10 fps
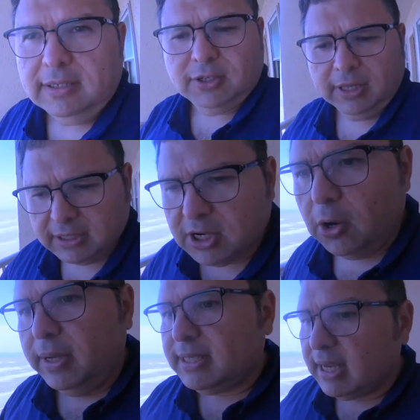So let's
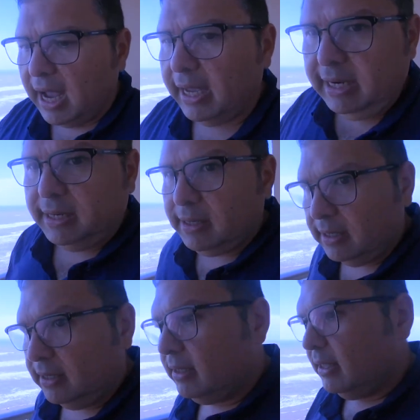go inside and
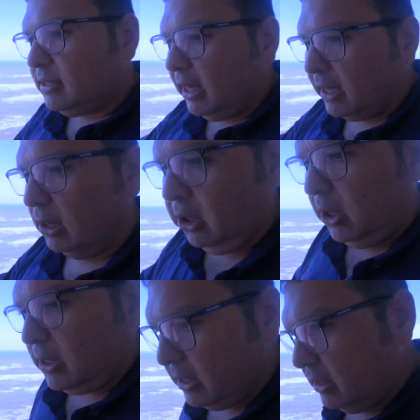let's take a look